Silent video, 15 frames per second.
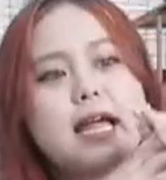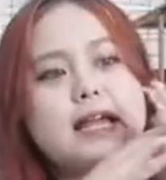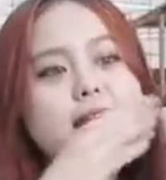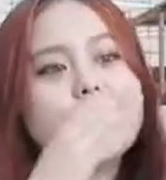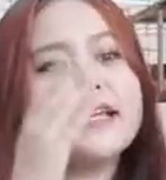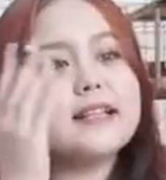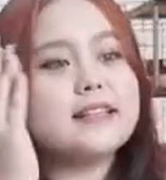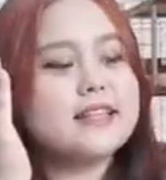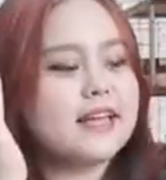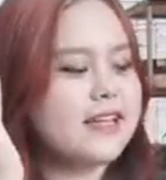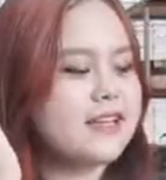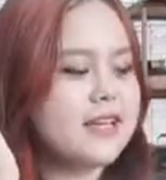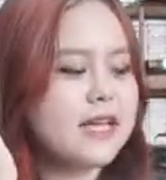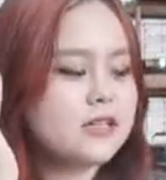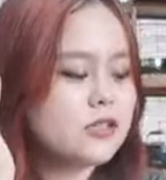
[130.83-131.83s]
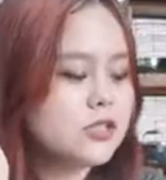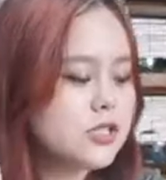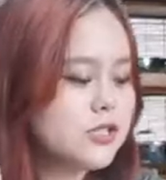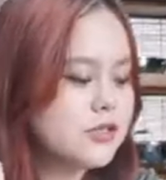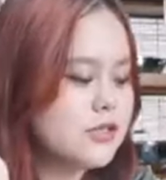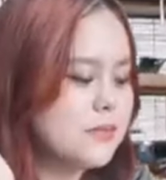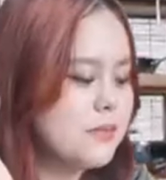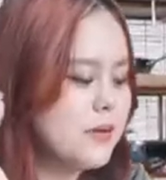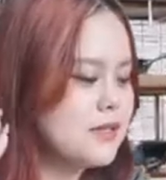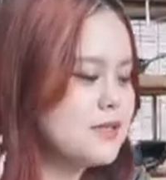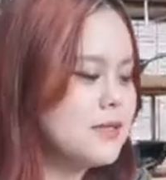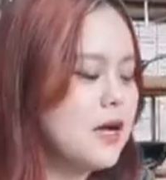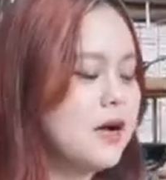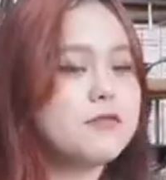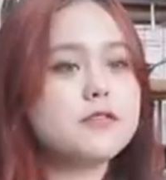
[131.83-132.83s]
i didn't like introducing
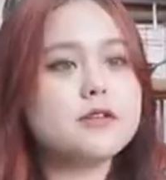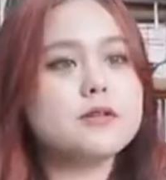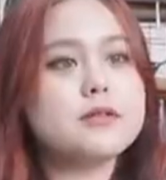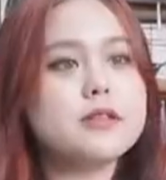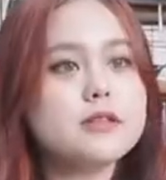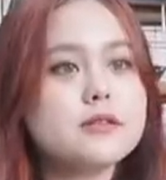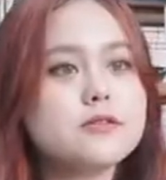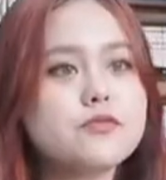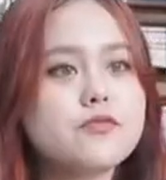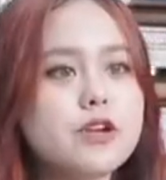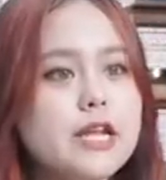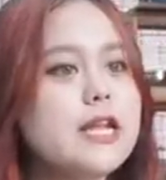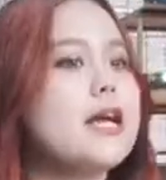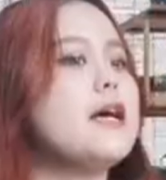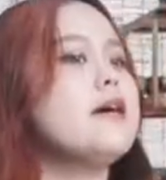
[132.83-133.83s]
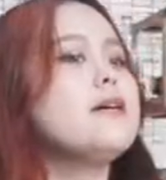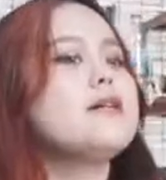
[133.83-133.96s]
myself so this is rita